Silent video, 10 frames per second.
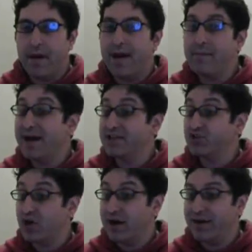But I might
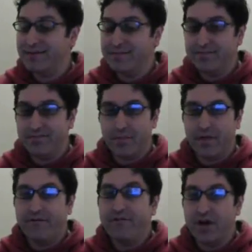try it.
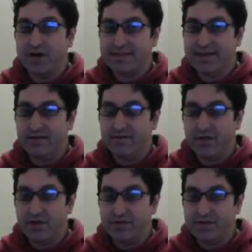30 of
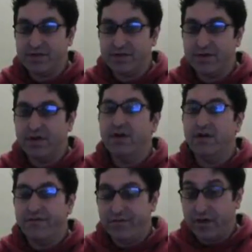those.
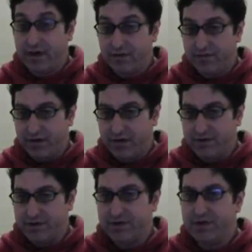30 of
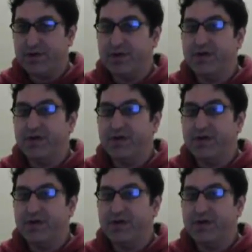those.